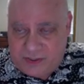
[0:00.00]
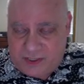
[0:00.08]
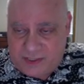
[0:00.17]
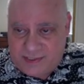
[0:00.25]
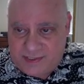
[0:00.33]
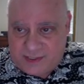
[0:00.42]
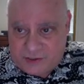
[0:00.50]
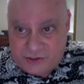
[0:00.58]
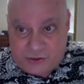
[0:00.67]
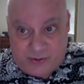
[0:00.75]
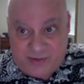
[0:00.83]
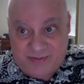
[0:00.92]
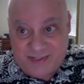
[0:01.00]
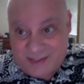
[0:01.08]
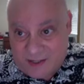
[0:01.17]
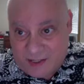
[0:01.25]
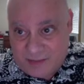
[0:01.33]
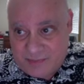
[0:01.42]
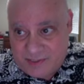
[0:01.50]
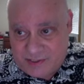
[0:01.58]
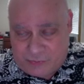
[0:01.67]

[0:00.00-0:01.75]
cells don't have the time, because they're